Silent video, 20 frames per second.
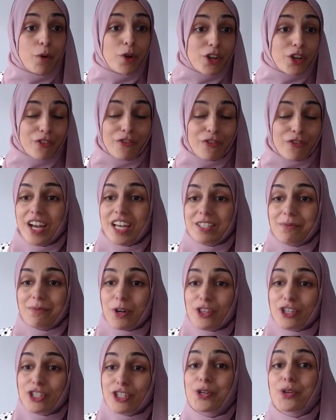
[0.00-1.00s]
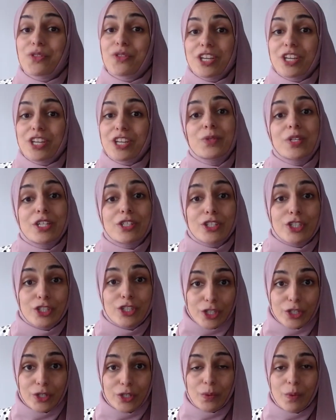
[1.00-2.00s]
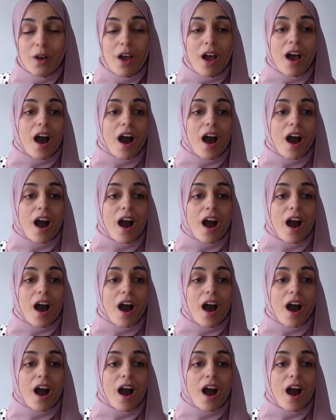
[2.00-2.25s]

what are the 2 things you need to do?